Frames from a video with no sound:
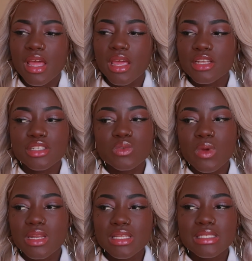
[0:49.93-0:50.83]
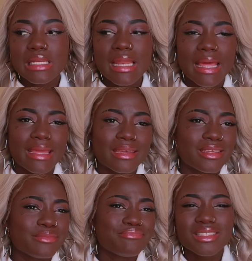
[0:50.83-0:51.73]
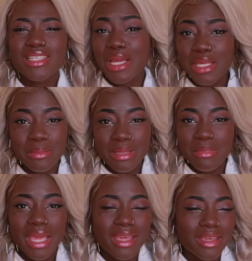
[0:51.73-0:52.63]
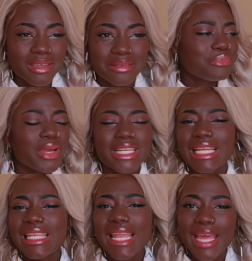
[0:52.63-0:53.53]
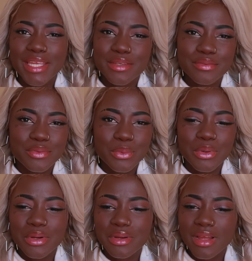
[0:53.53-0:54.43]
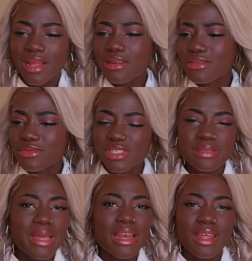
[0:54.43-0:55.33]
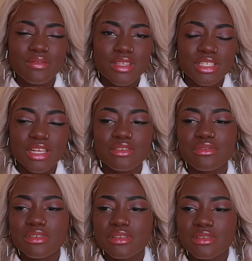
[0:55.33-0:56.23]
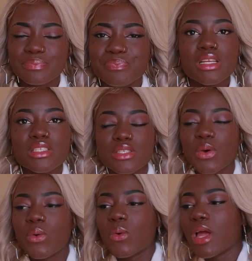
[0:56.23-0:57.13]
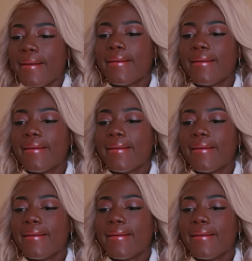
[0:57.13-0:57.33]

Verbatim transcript: i just wanted to like document my pregnant life or i don't know just my life in general so